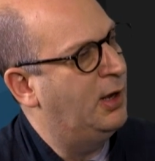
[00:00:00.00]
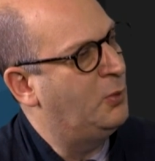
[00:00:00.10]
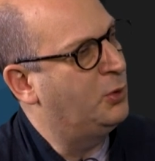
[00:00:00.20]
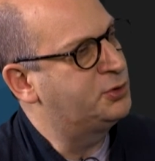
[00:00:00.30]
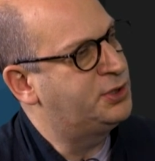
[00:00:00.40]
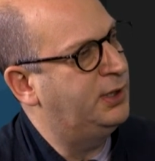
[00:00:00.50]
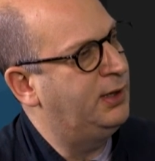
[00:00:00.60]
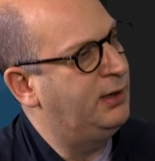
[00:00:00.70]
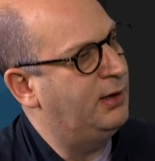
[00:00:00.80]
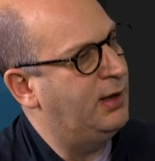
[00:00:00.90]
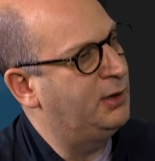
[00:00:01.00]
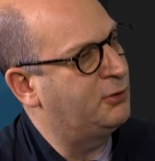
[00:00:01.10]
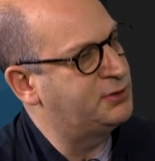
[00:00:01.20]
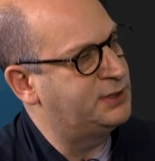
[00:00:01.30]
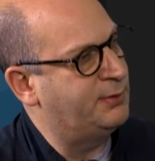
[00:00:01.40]
watching and
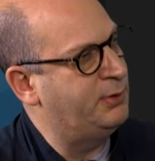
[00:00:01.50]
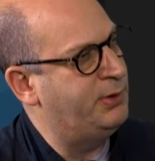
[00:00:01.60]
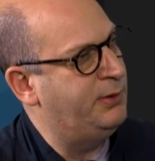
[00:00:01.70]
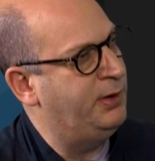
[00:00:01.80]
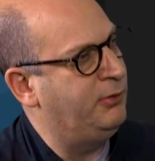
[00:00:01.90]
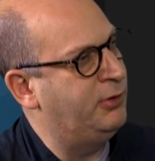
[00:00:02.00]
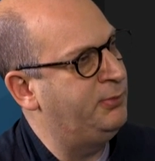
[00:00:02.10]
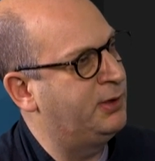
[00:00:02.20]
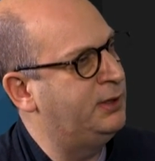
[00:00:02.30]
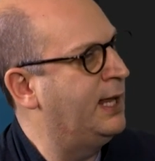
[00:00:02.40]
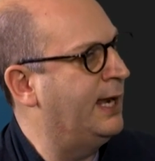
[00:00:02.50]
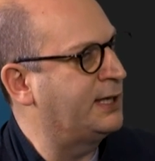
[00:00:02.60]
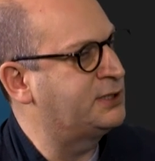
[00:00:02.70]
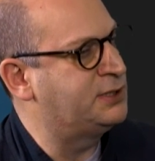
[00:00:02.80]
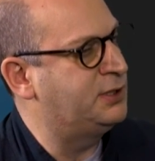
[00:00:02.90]
across the WPP group can get
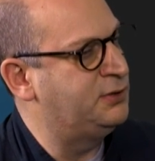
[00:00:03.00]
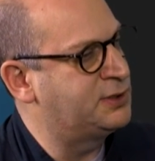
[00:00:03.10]
access to.